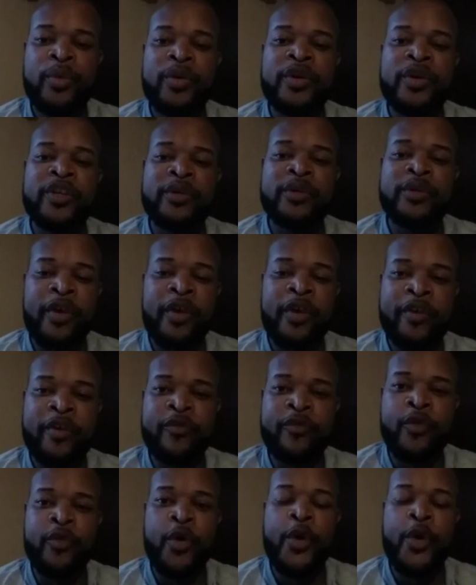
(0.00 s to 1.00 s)
is pray
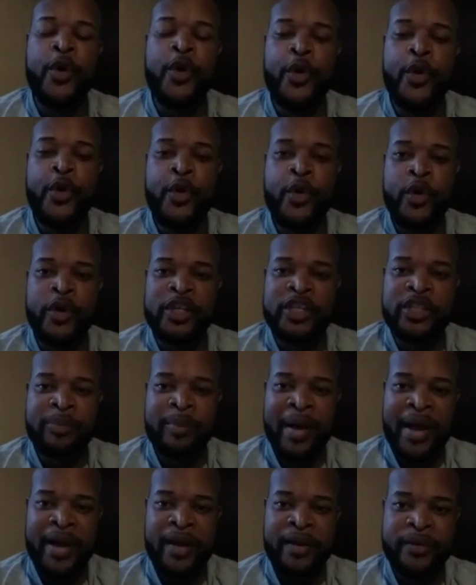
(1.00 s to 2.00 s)
for your
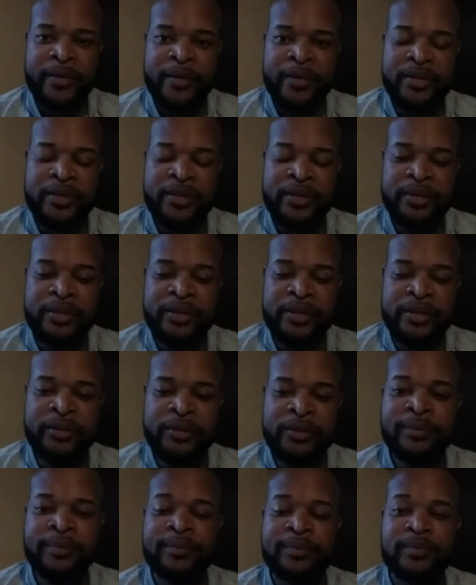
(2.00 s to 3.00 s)
spouse.
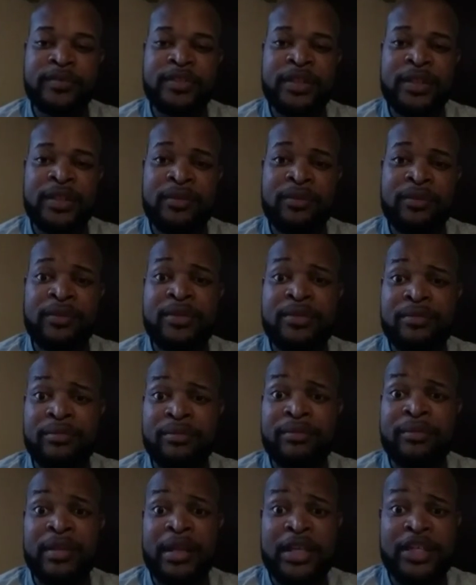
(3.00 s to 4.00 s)
And
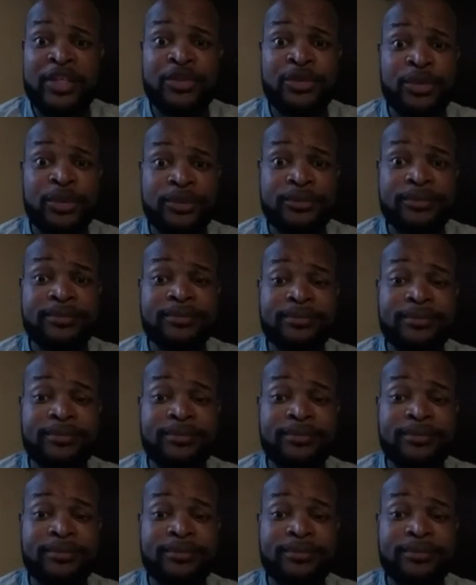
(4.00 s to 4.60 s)
that's true.